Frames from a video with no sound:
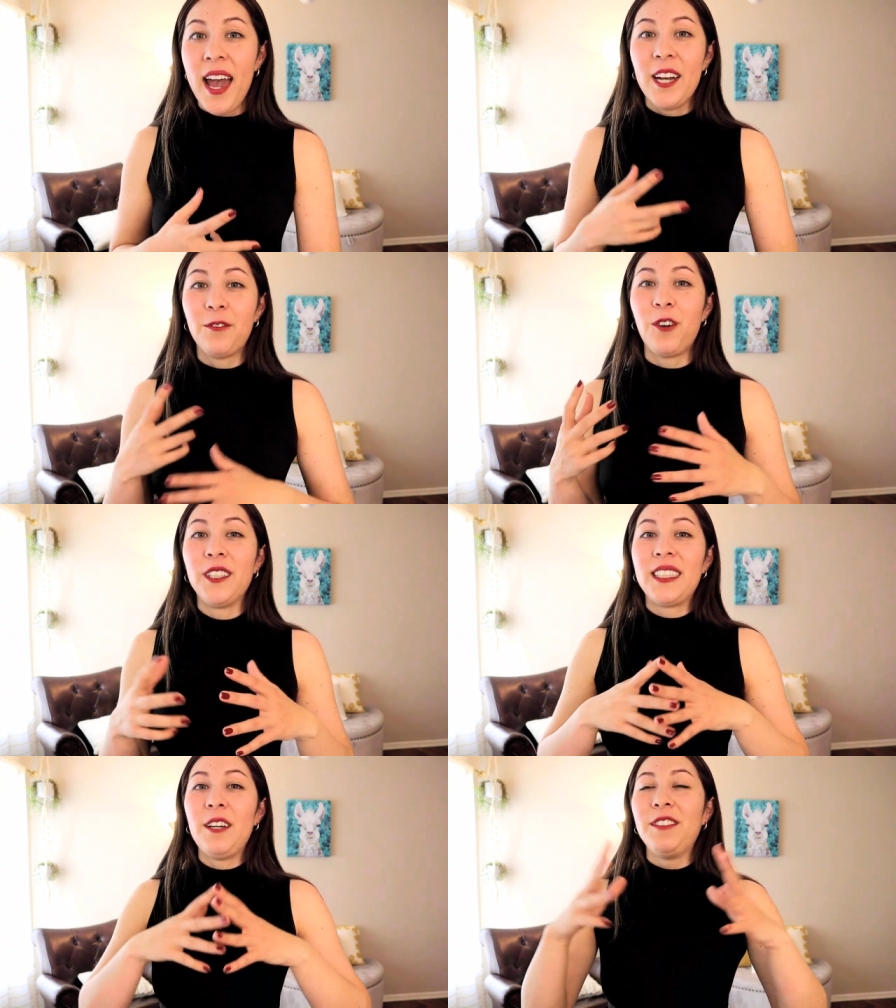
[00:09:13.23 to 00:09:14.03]
And of
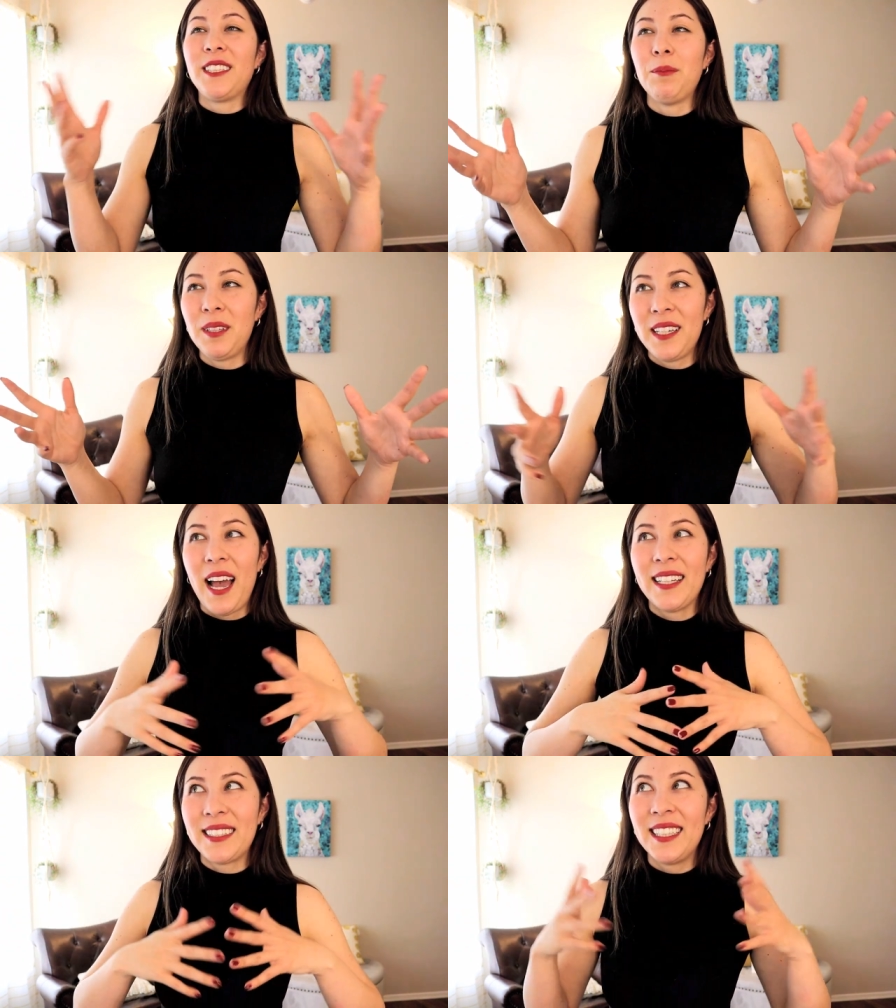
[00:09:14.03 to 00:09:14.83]
course, if it's
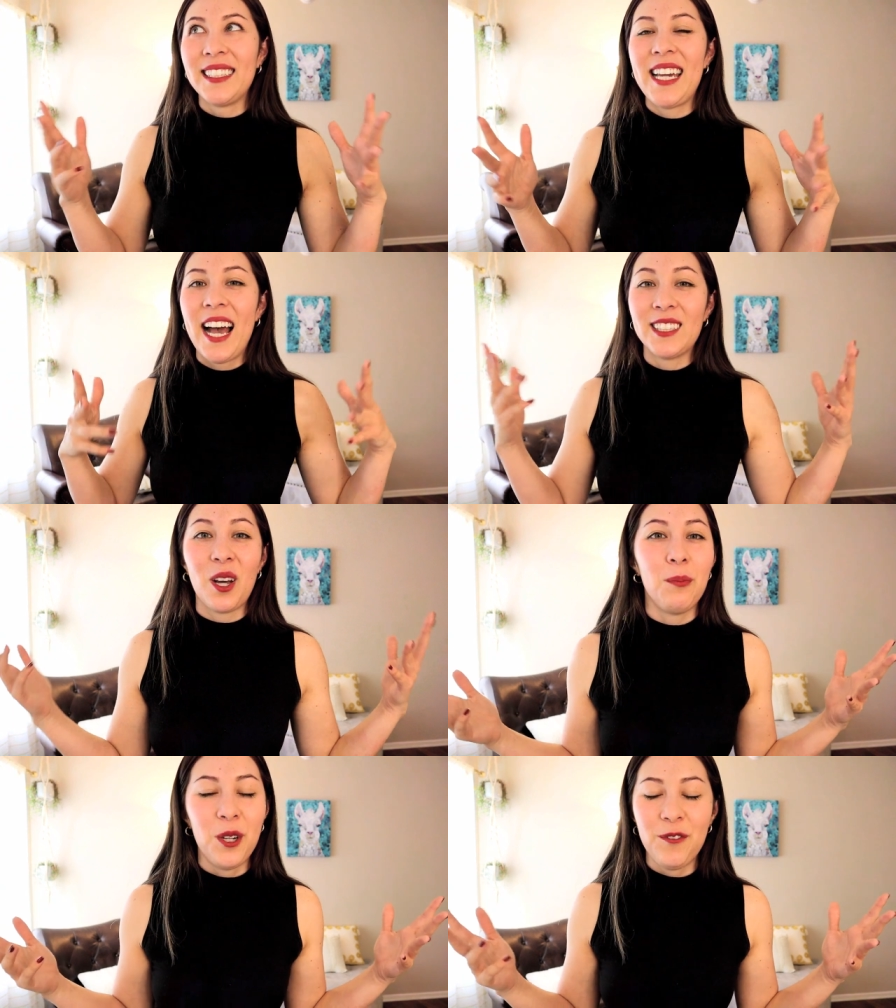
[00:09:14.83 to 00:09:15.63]
something as silly as
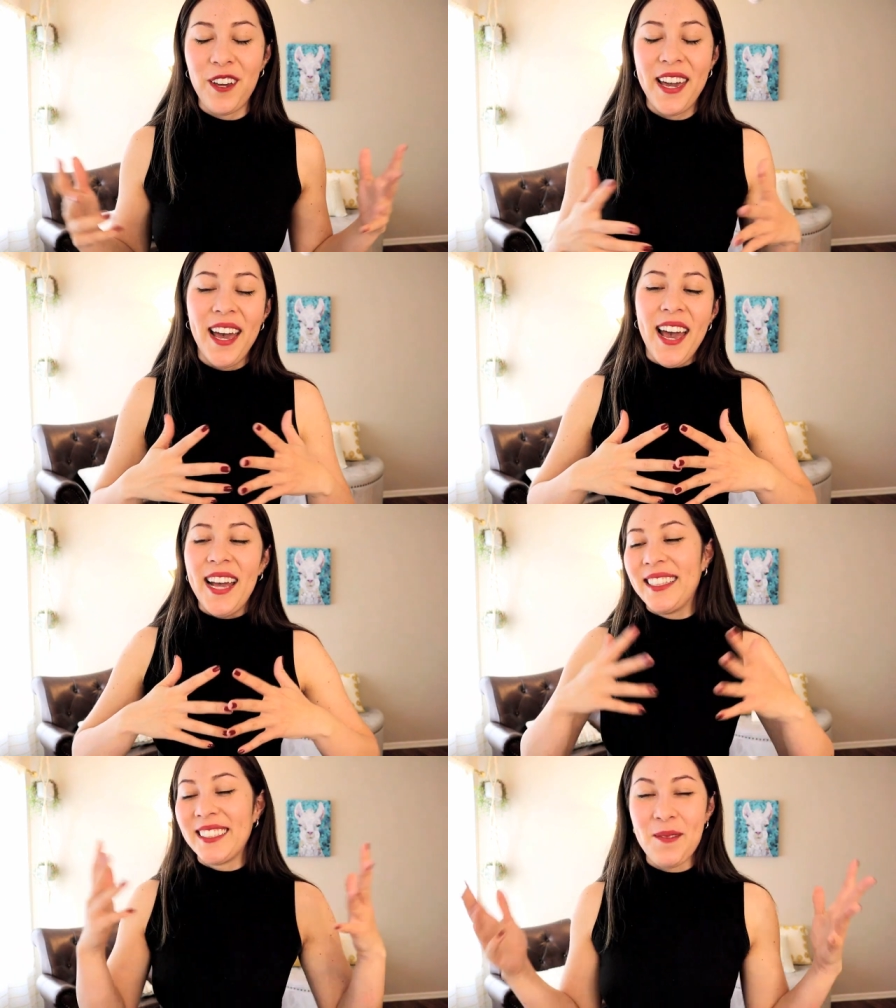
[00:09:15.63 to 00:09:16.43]
a movie,
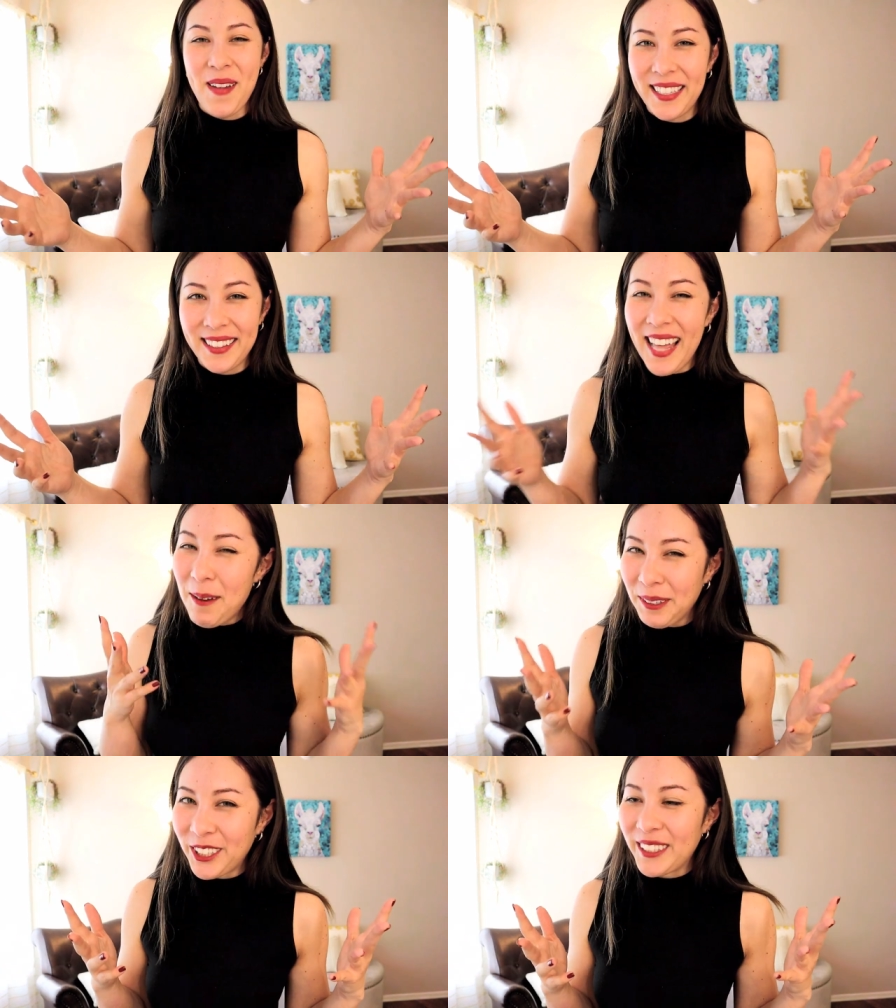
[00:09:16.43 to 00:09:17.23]
it doesn't make
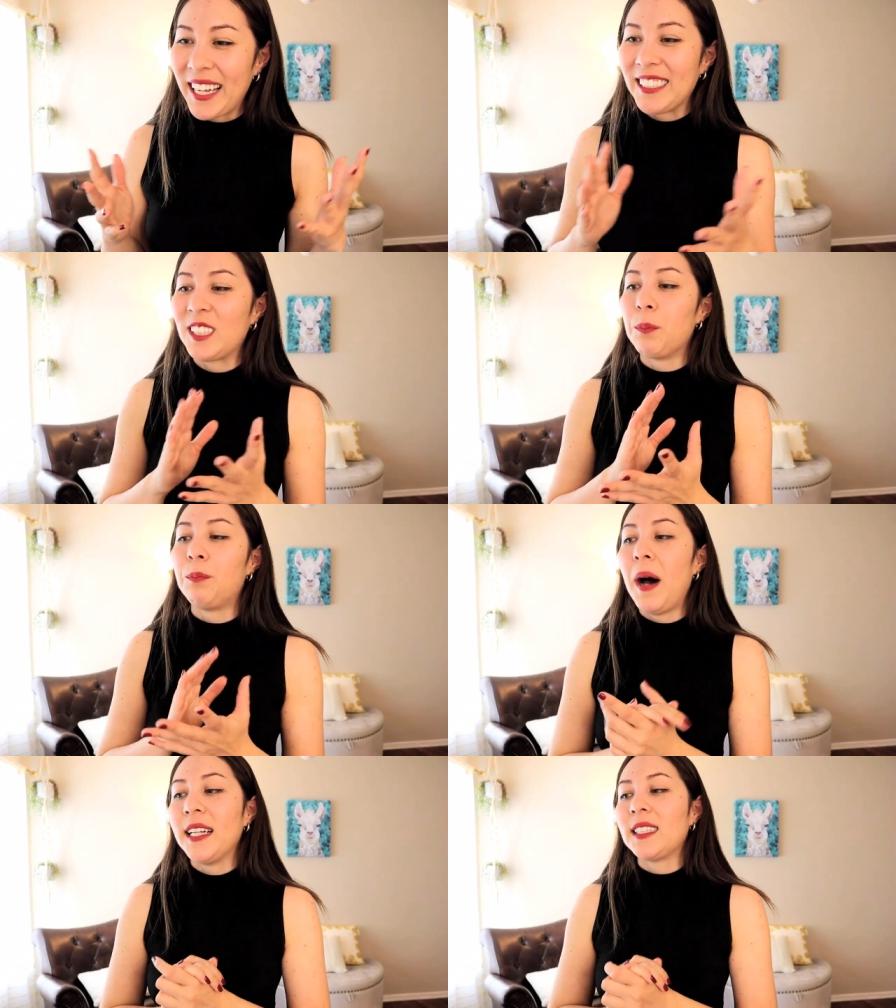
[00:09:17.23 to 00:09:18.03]
that much sense.
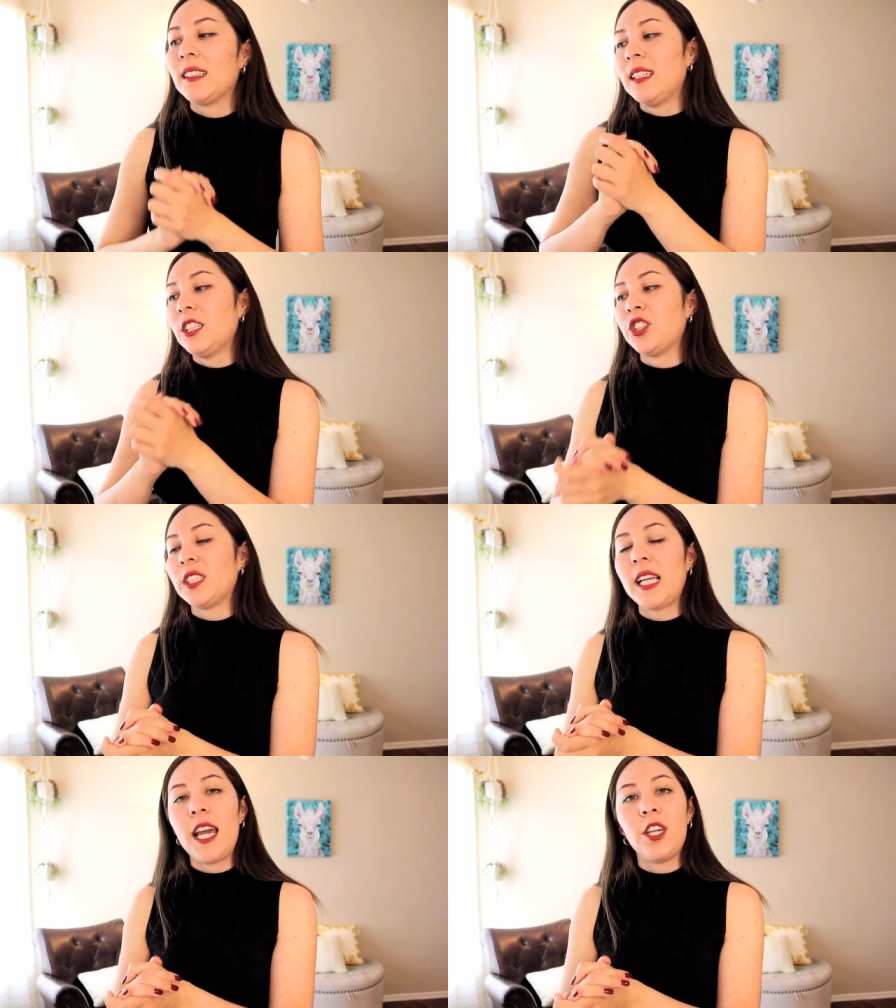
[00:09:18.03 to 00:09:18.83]
But let's
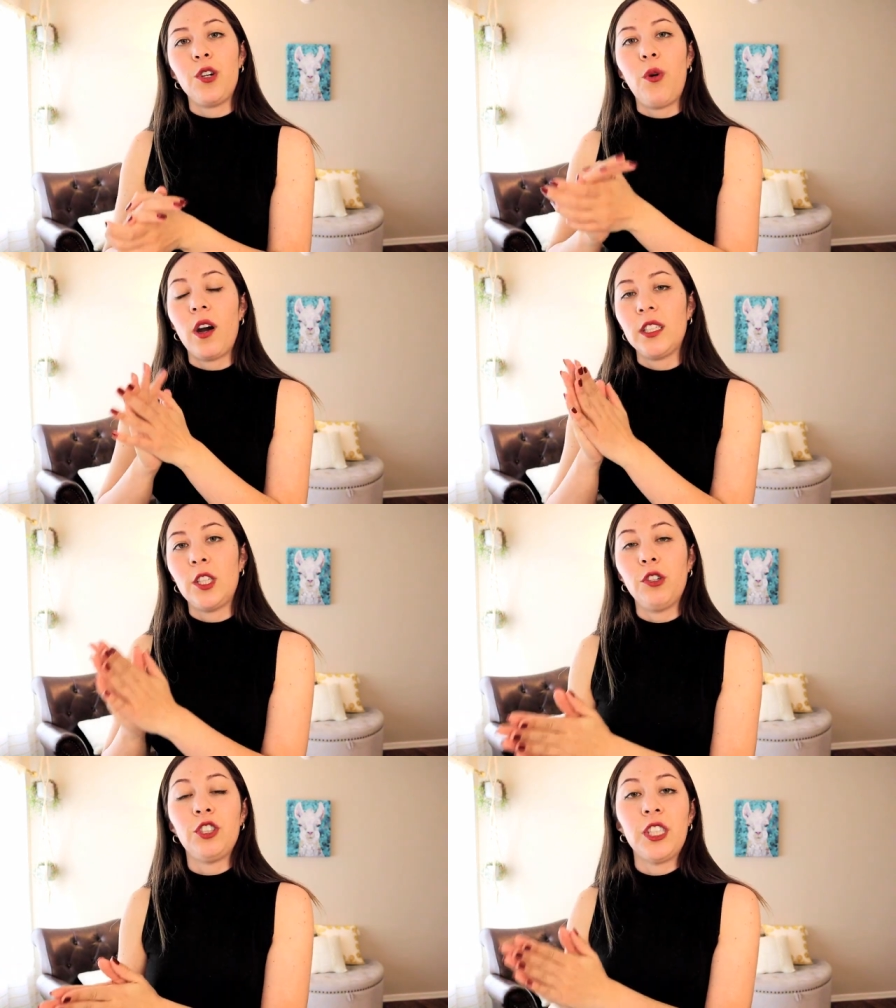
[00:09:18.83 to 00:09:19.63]
just say you are
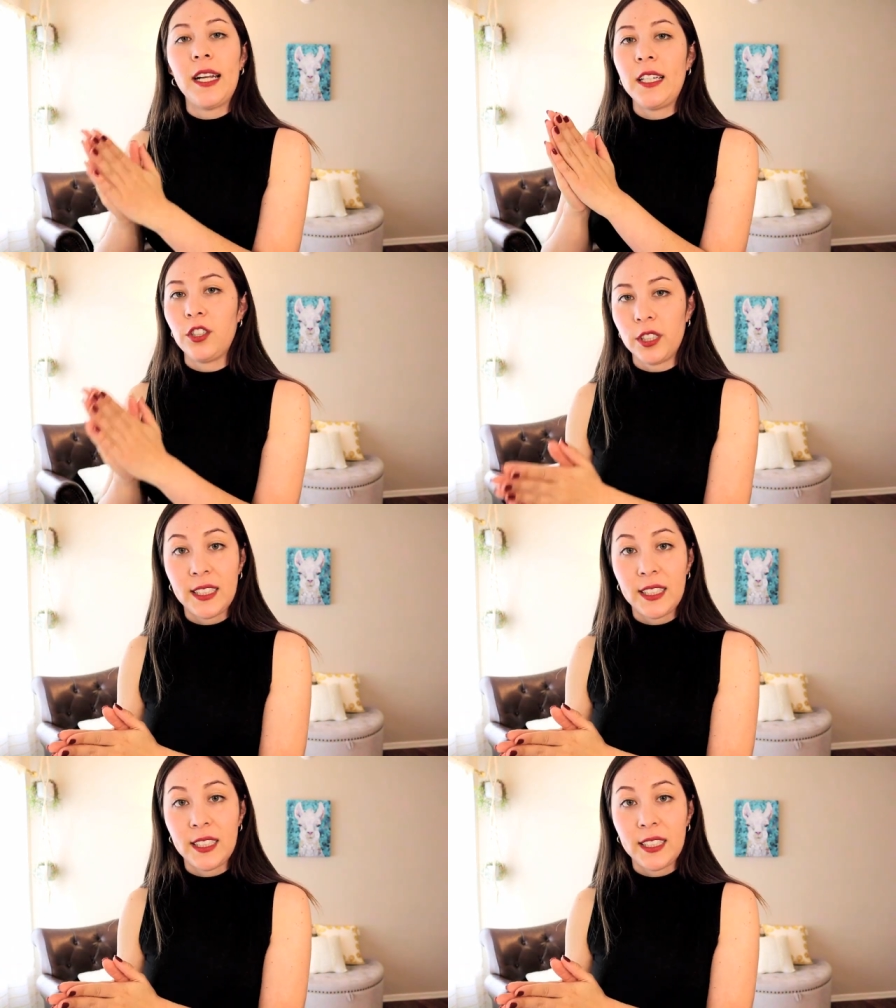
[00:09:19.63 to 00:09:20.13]
negotiating your